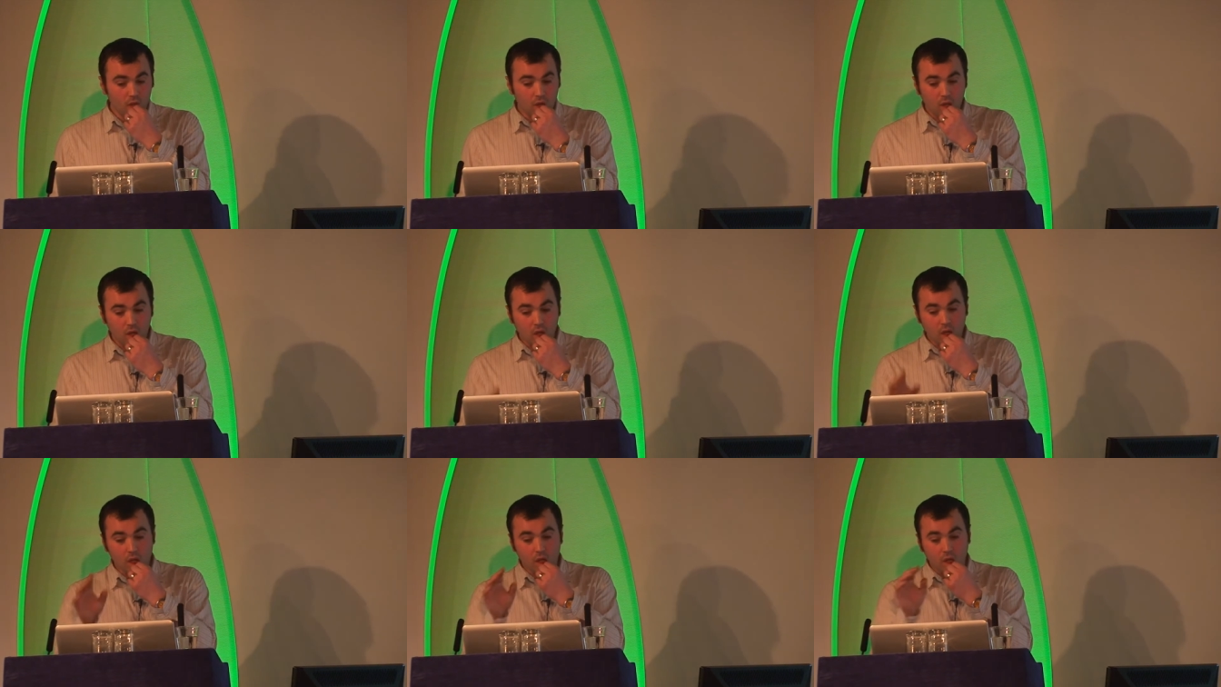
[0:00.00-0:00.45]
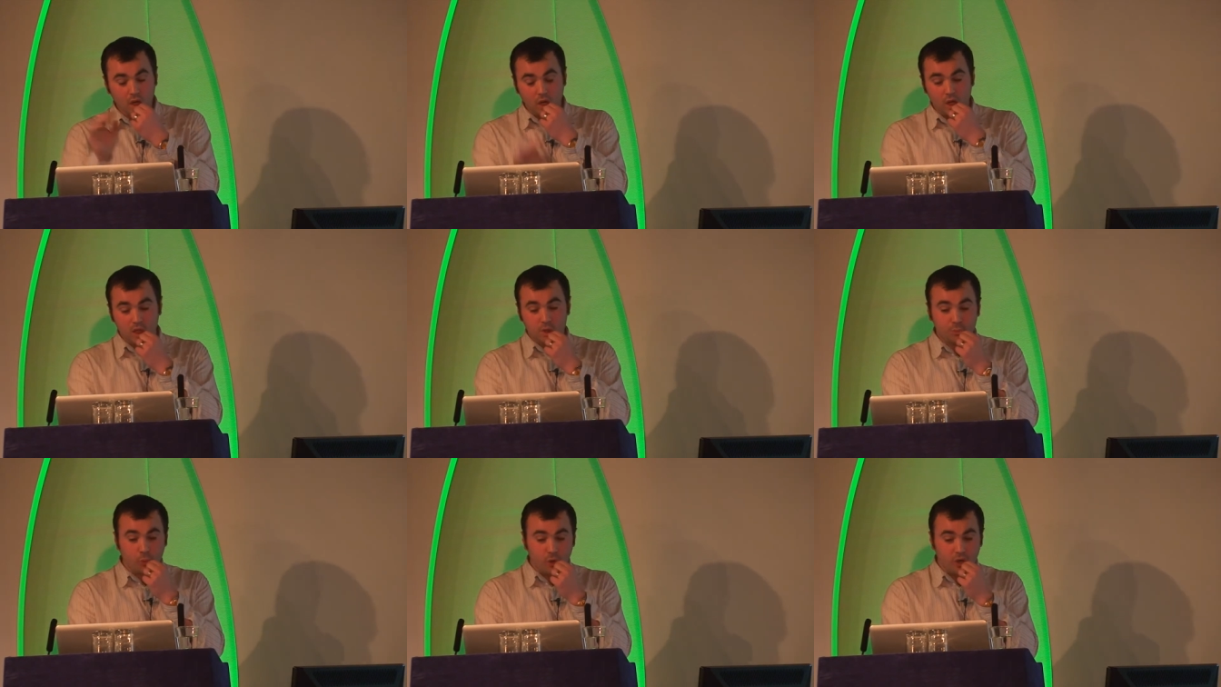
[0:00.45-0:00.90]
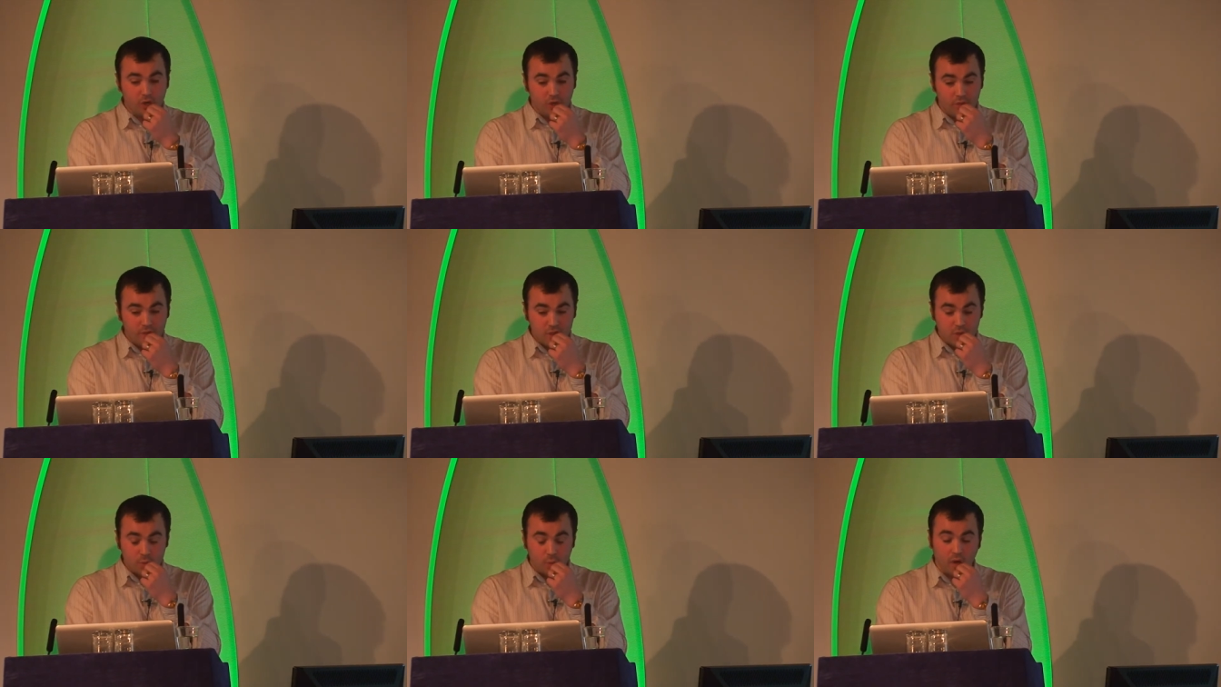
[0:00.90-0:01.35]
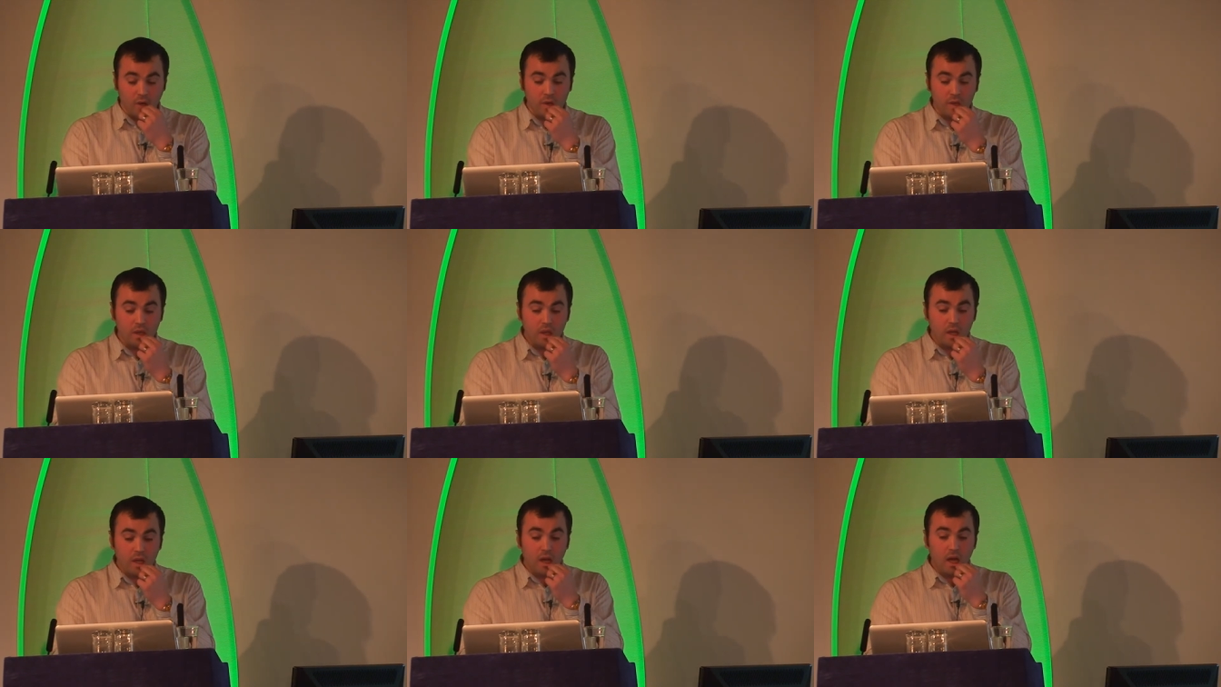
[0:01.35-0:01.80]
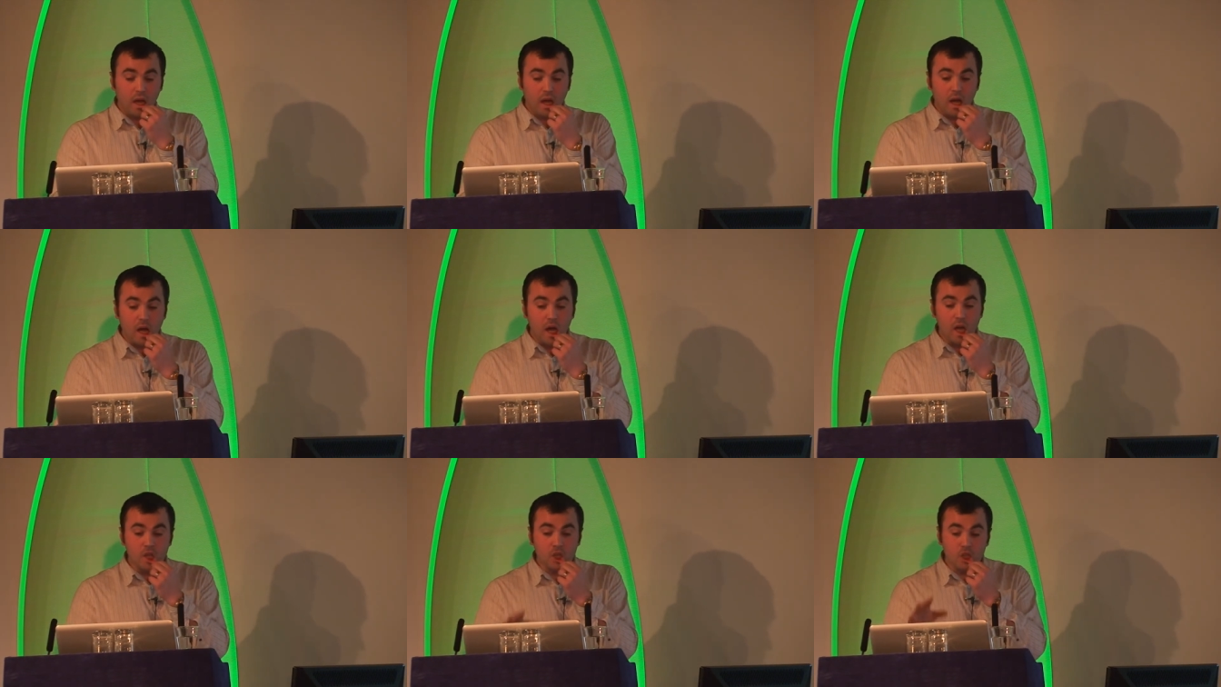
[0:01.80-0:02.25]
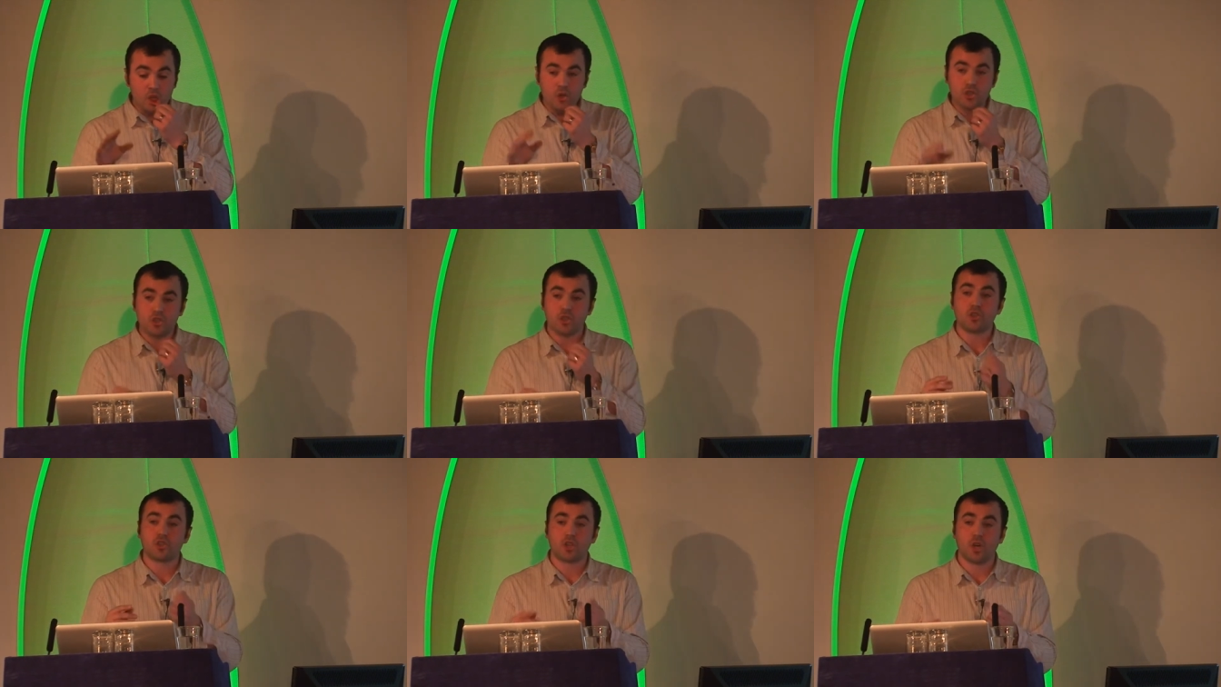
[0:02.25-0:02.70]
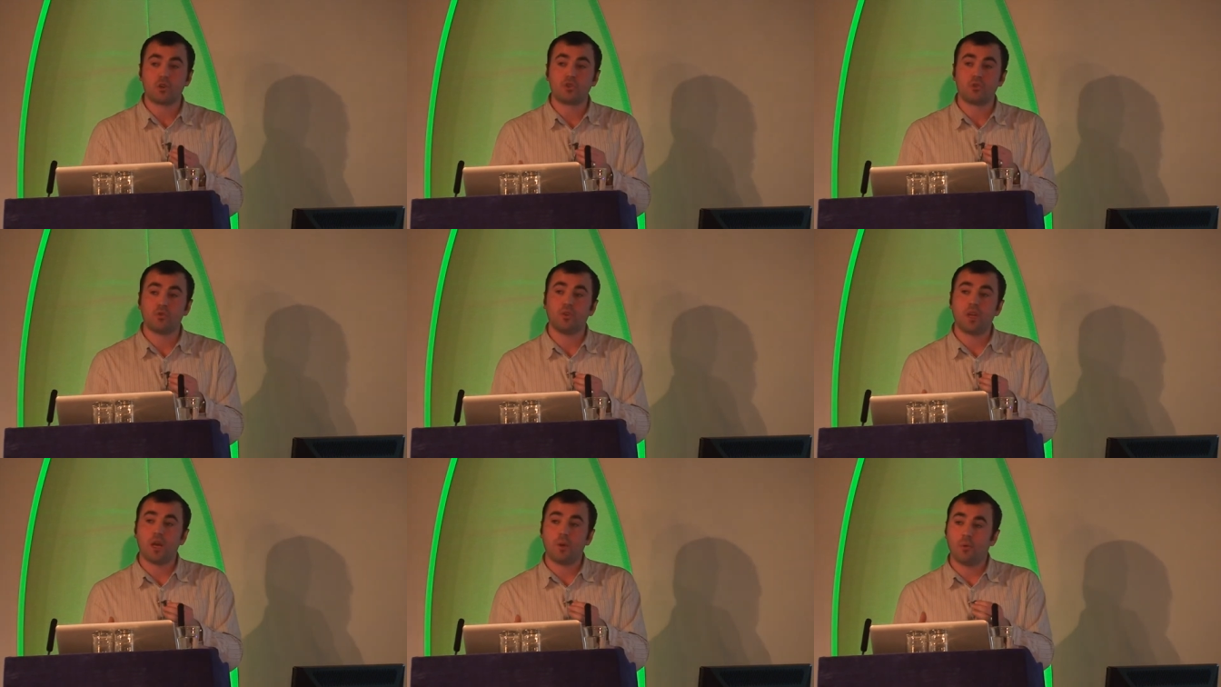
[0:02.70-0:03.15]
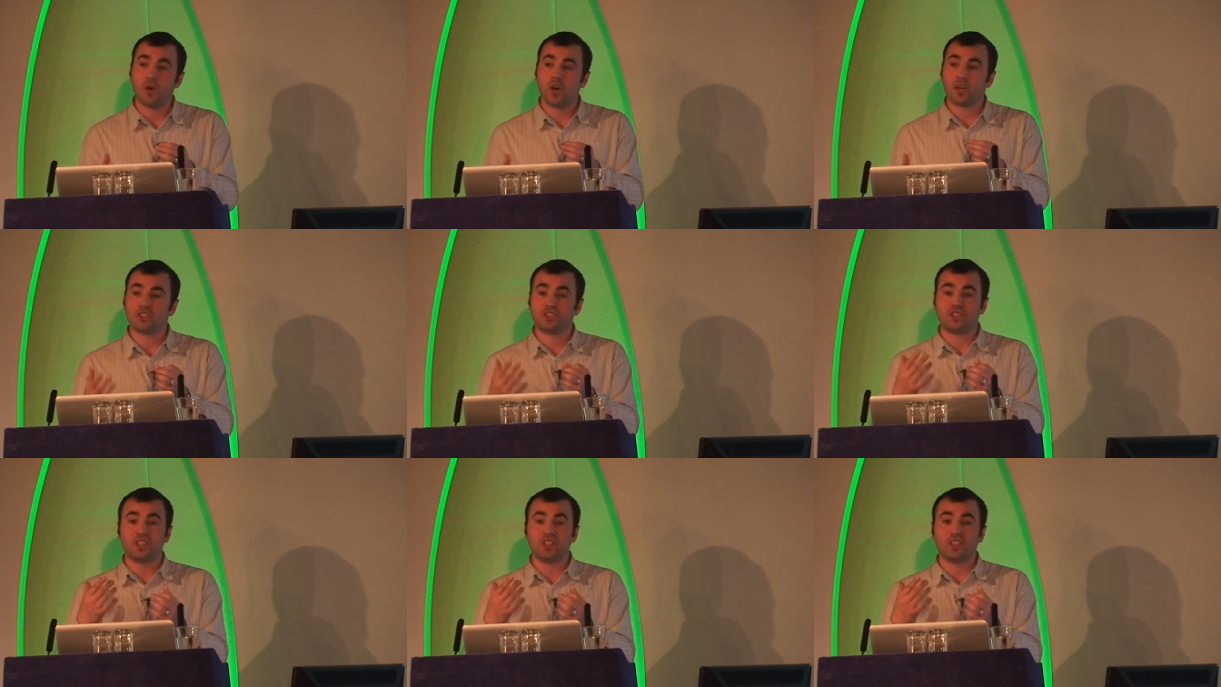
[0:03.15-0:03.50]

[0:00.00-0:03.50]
Last point on this one, using social networks